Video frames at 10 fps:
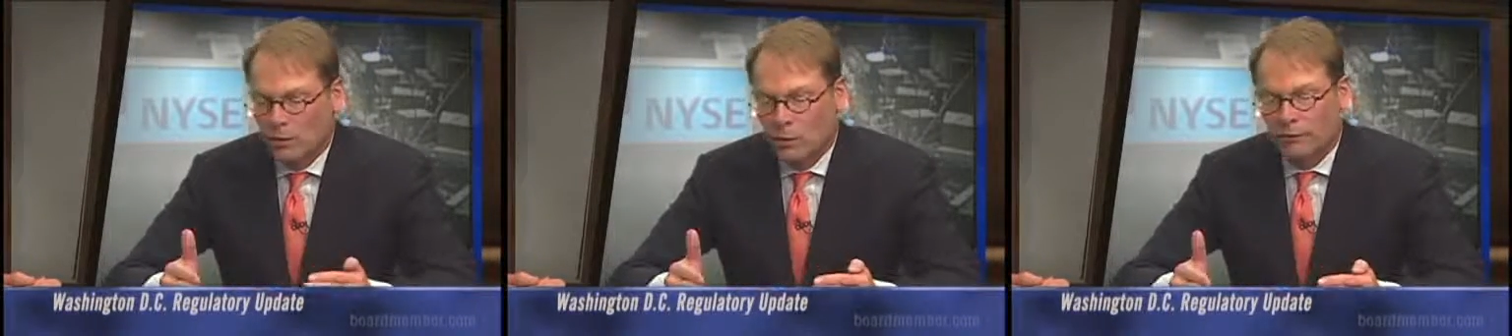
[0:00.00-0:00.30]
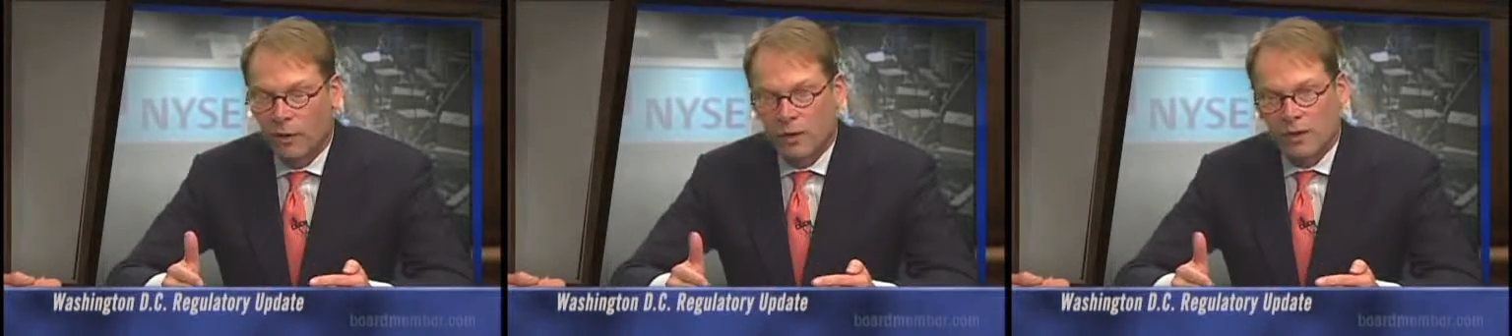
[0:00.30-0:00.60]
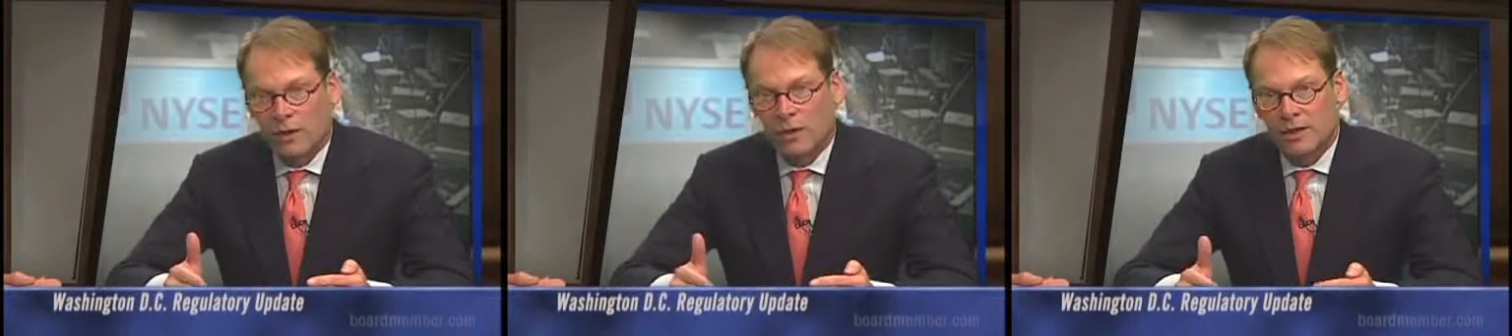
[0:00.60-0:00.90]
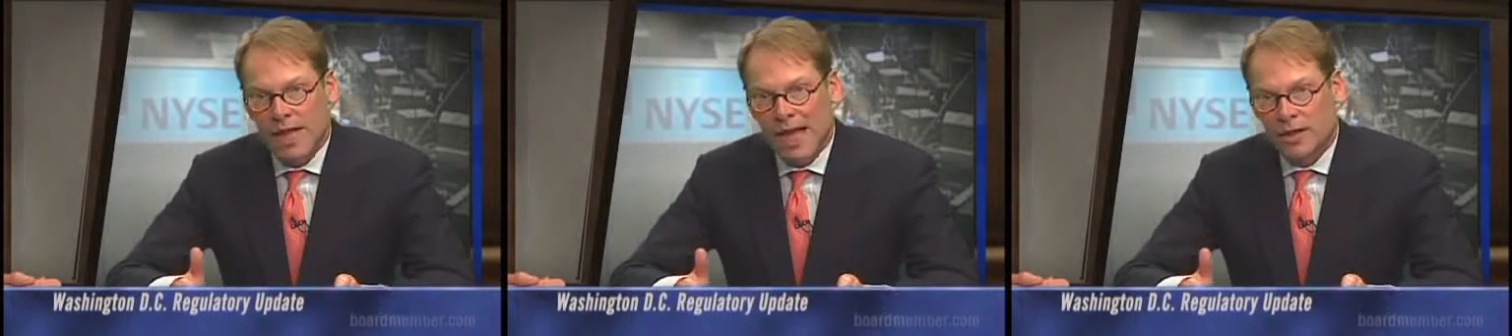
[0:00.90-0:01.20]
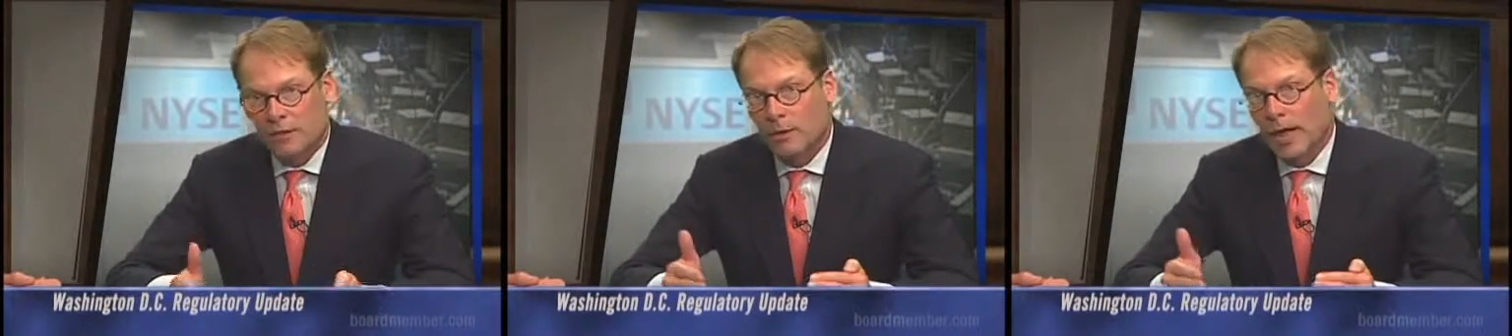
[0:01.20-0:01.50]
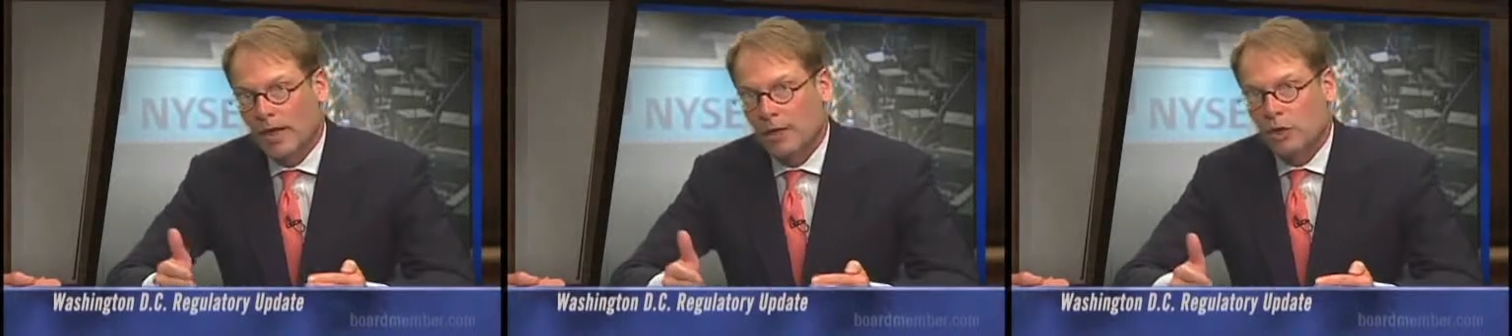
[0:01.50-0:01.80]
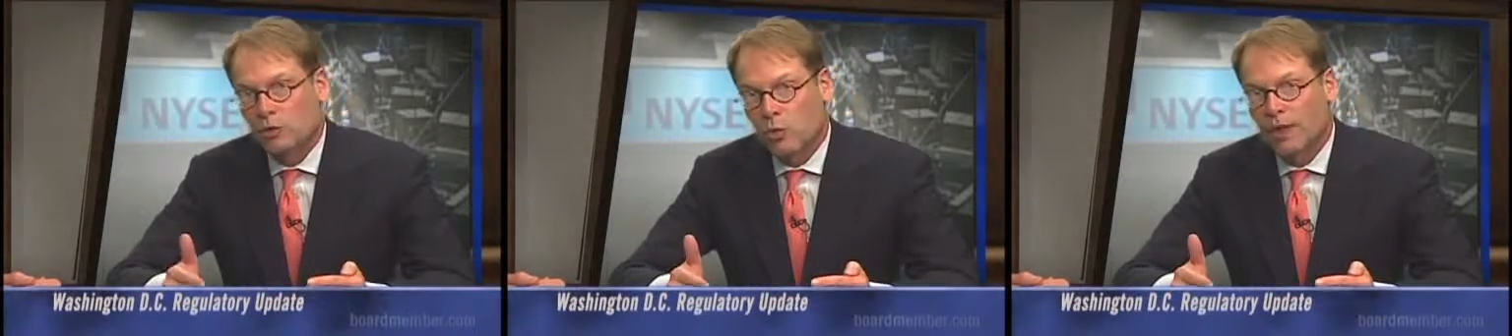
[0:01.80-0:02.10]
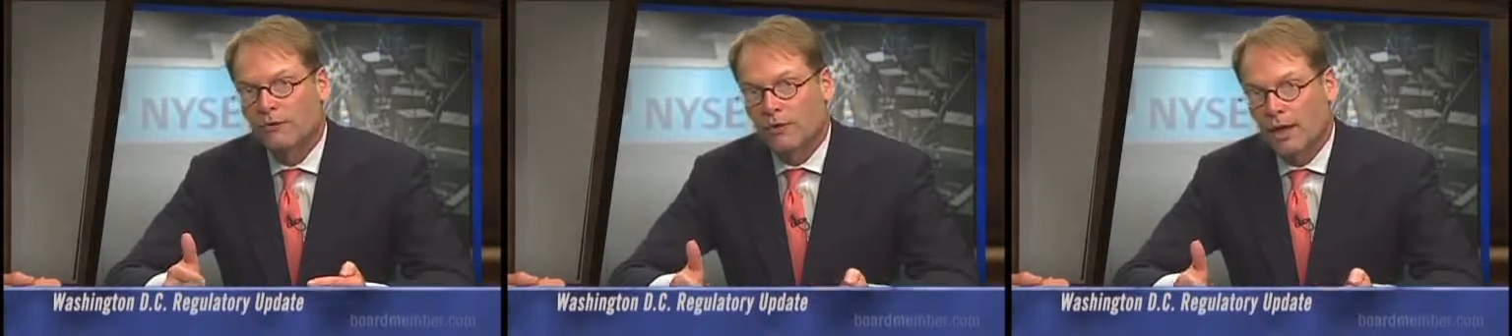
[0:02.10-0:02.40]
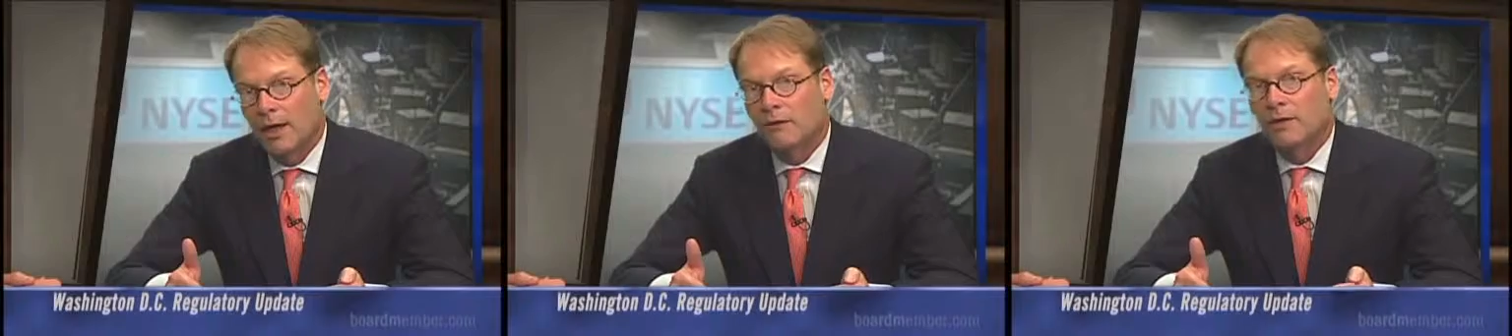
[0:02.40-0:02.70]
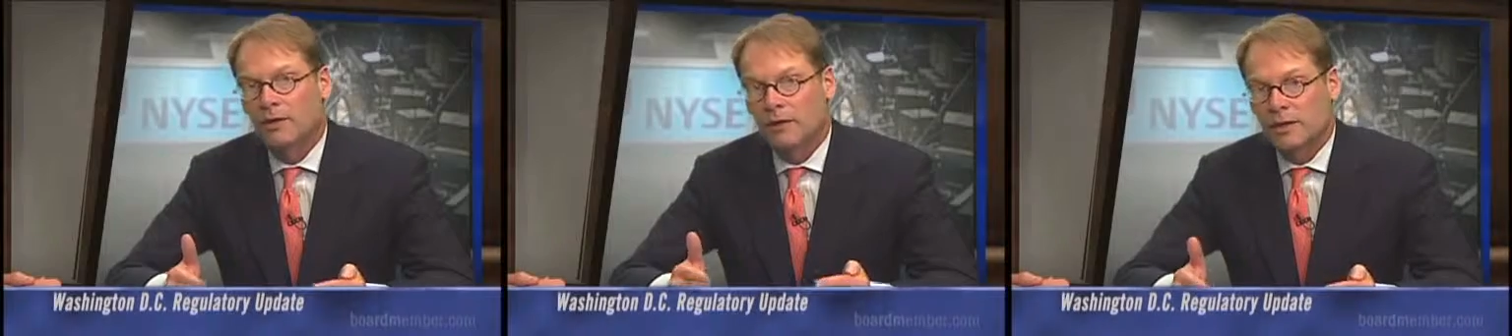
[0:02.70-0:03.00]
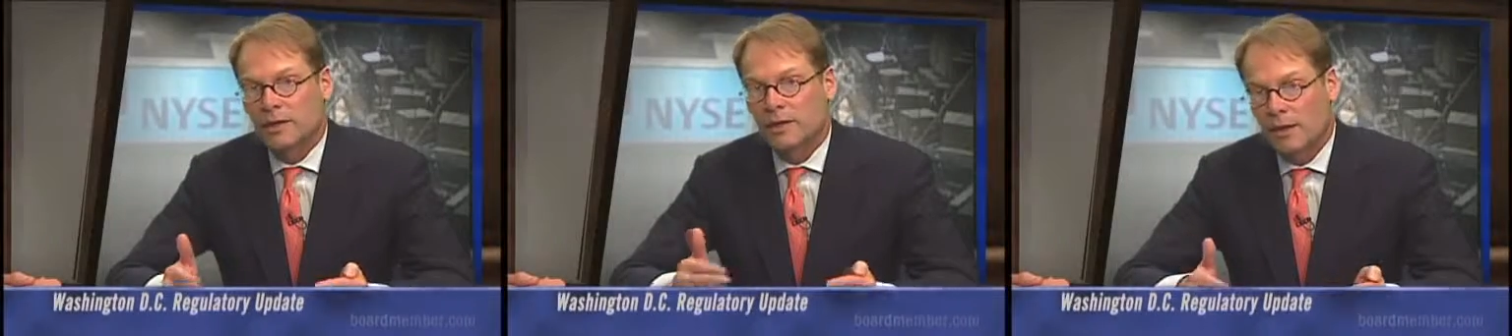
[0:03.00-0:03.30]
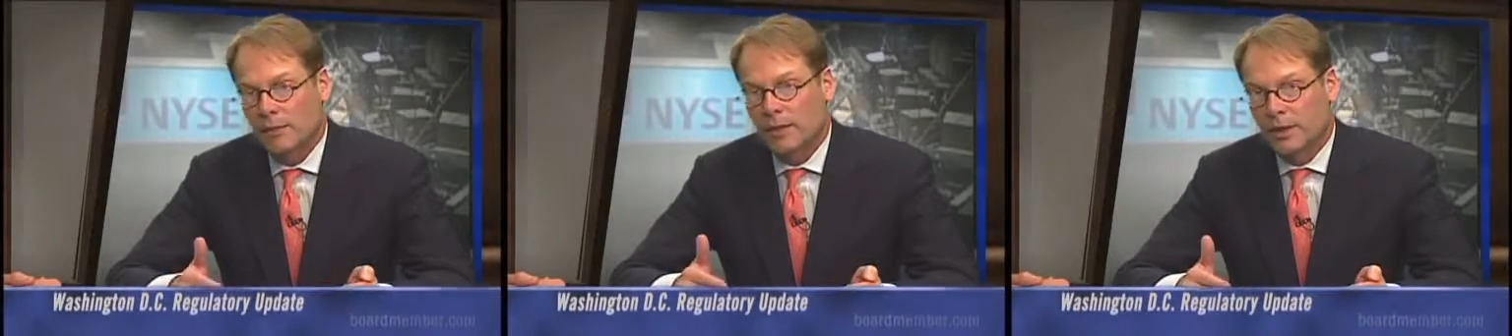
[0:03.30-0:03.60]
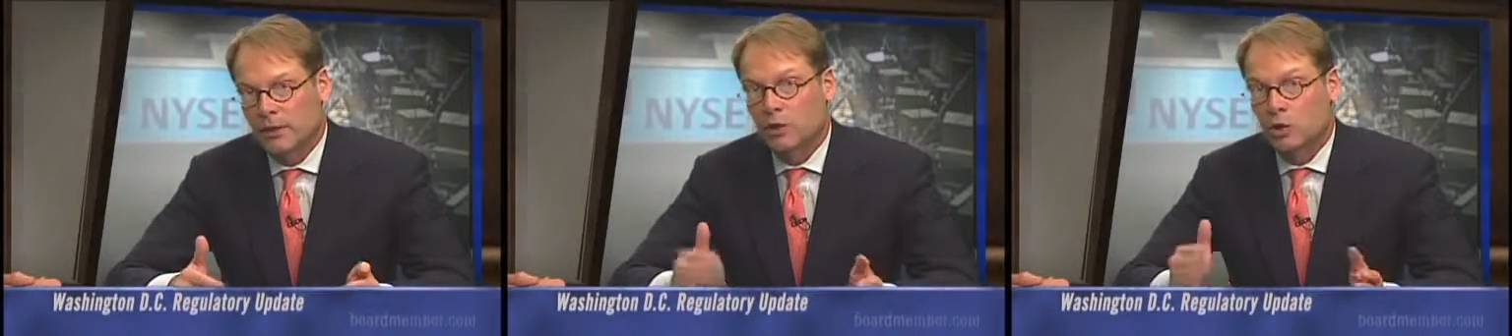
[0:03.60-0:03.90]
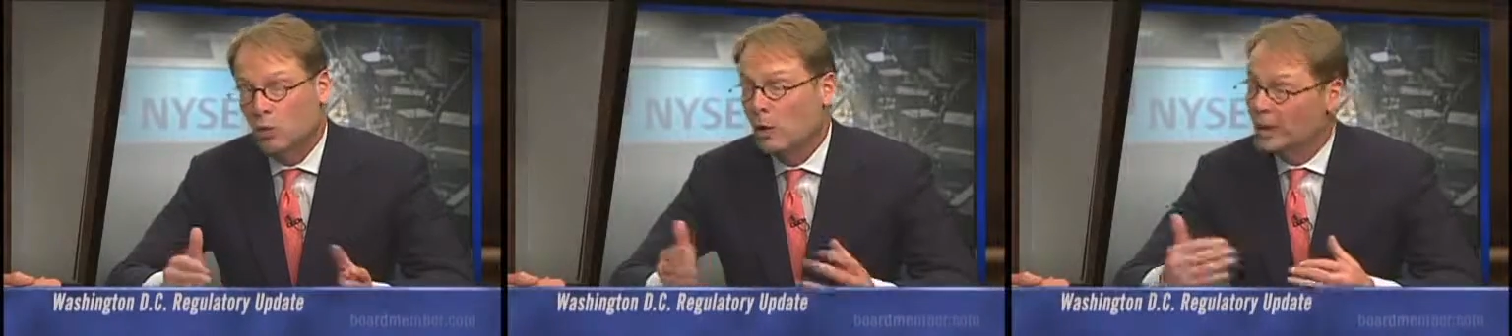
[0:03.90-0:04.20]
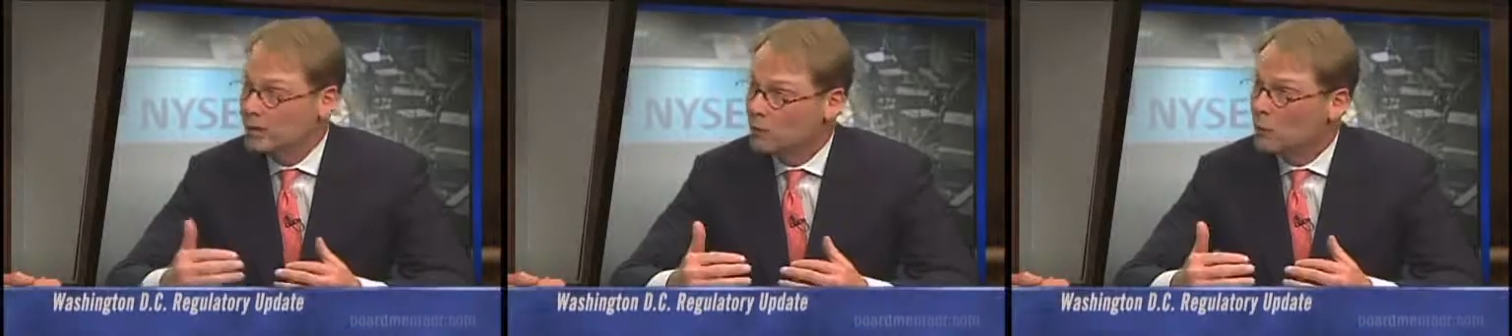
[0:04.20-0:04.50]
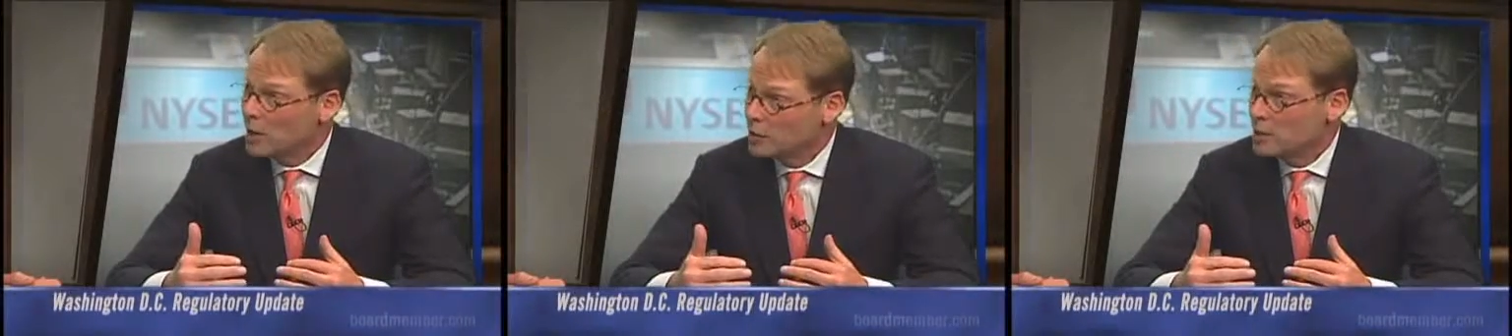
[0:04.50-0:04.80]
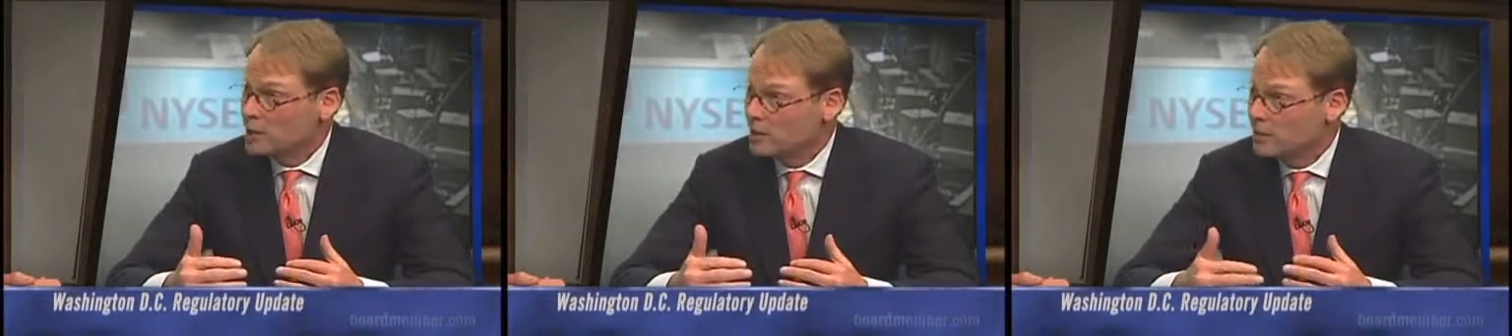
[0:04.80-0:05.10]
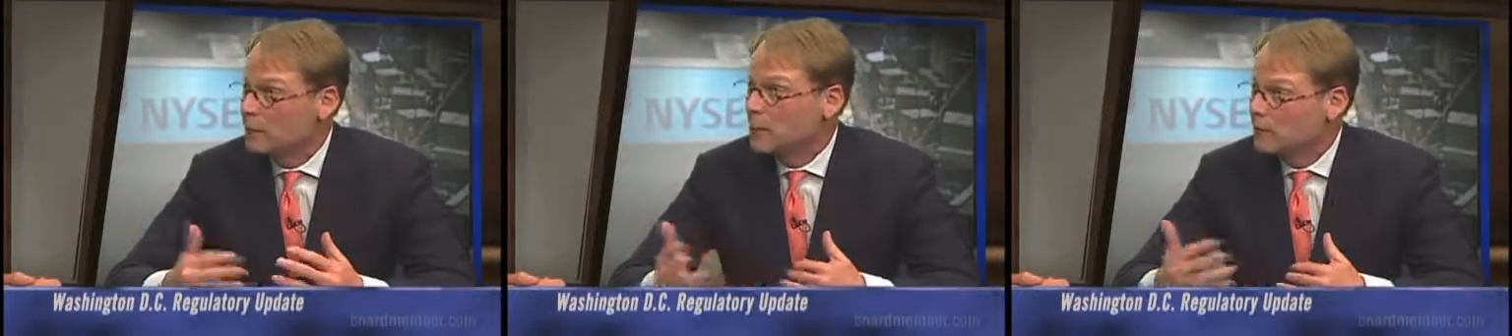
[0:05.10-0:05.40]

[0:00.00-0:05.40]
We focused on tax. We had about 25 listed companies join us in Washington